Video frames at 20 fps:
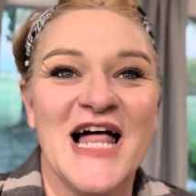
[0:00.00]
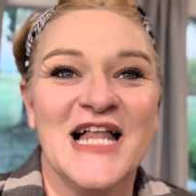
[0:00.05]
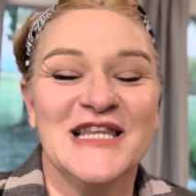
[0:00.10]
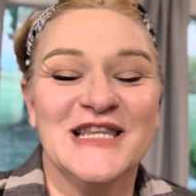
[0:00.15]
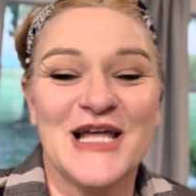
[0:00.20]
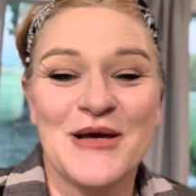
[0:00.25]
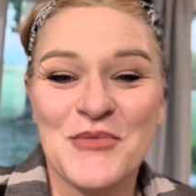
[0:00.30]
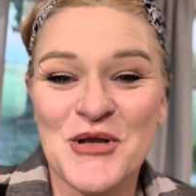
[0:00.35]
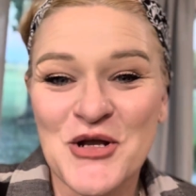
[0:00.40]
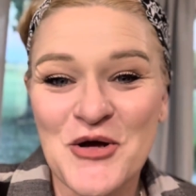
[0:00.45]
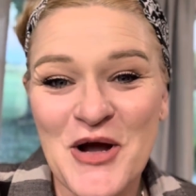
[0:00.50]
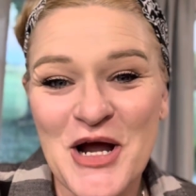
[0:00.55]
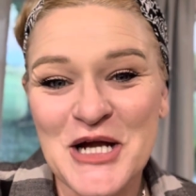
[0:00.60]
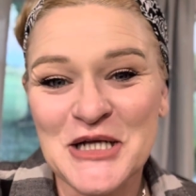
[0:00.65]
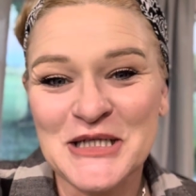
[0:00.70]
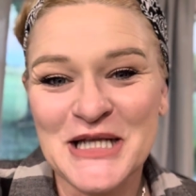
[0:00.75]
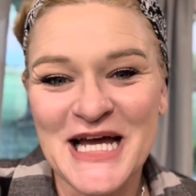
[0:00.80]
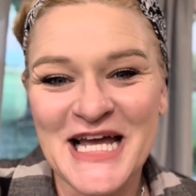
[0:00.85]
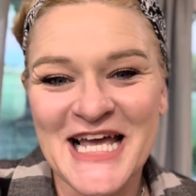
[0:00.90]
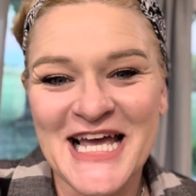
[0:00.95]
Let me know how
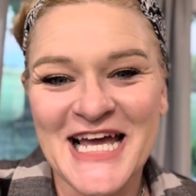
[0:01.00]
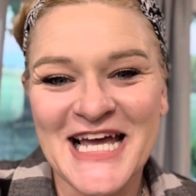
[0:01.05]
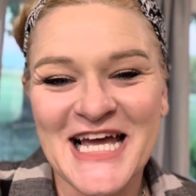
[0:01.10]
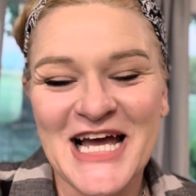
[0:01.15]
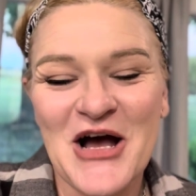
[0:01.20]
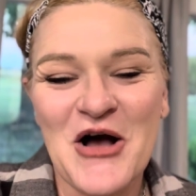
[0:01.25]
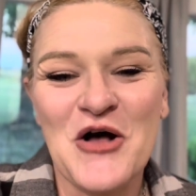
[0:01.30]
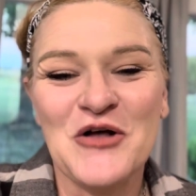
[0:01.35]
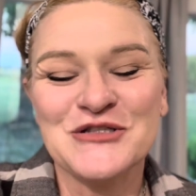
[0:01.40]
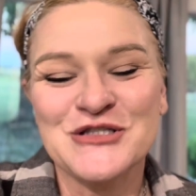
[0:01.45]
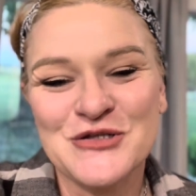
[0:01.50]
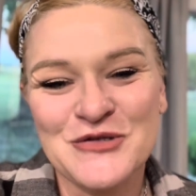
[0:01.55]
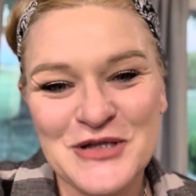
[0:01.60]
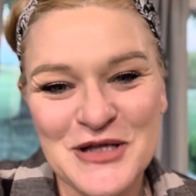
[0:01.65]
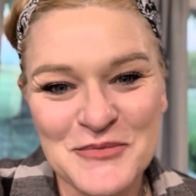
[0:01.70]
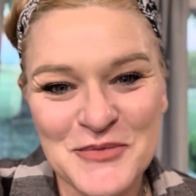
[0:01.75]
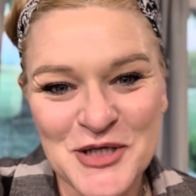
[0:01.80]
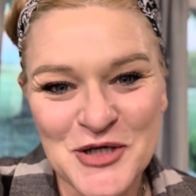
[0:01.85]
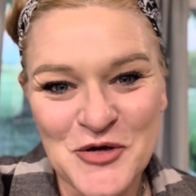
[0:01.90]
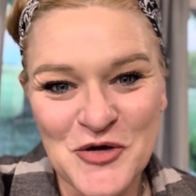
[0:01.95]
you like it. Also,
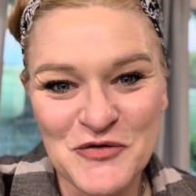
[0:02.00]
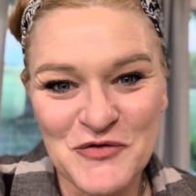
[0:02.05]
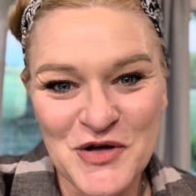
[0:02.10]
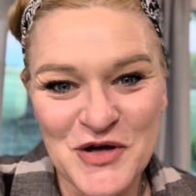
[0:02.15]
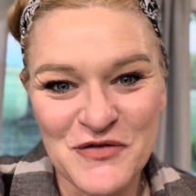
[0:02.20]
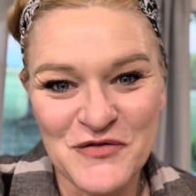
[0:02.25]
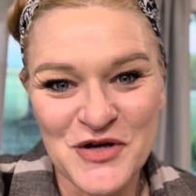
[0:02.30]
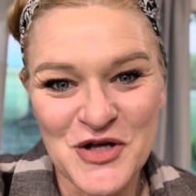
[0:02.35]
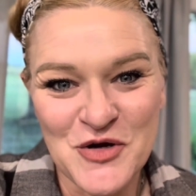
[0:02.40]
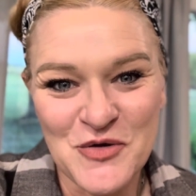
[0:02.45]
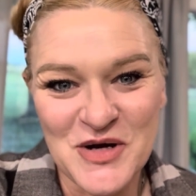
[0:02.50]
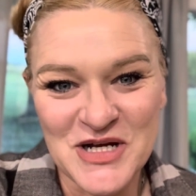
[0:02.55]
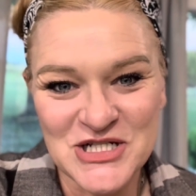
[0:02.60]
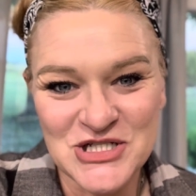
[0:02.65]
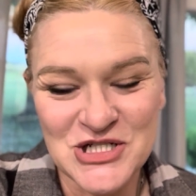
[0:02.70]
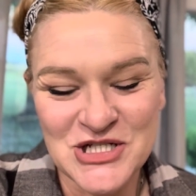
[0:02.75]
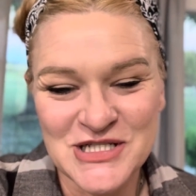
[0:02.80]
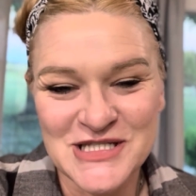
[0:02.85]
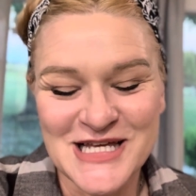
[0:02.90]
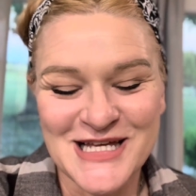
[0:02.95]
let me know if you have any questions.